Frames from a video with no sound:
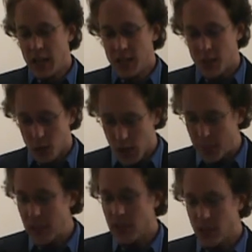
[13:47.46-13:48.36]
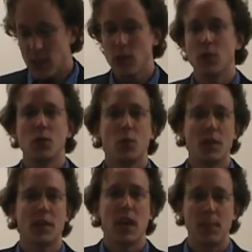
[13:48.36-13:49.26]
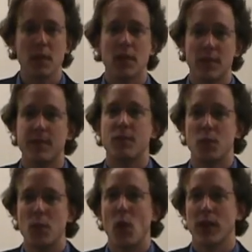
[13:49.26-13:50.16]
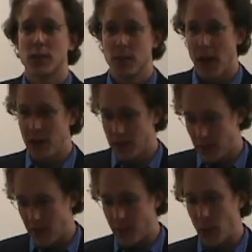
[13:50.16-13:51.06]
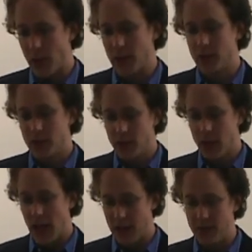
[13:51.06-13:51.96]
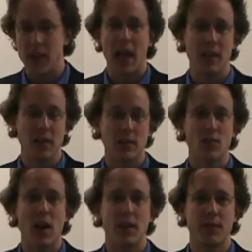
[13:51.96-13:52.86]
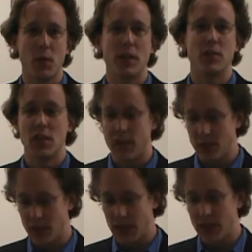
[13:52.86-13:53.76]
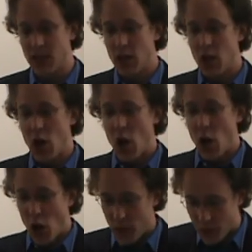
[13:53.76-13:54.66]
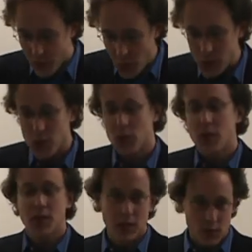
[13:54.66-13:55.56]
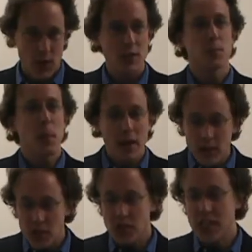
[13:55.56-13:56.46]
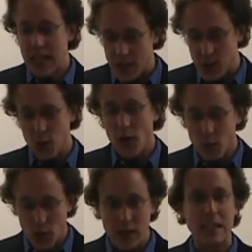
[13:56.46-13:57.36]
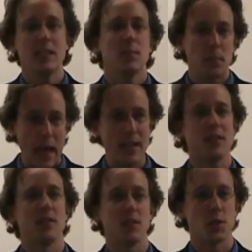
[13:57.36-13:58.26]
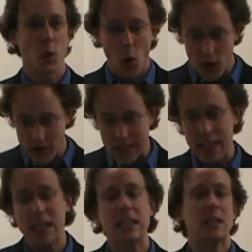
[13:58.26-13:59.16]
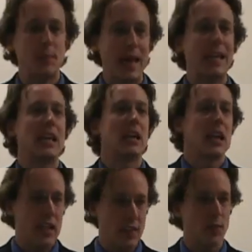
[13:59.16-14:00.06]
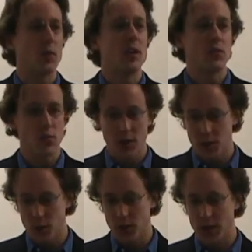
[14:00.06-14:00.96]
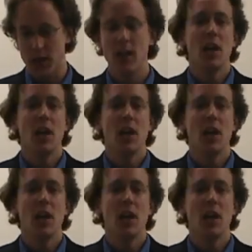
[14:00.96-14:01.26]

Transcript: So let me conclude with a couple of remarks about internet voting and electronic voting generally. First, that transparency and software independence are the key to making e-voting trustworthy.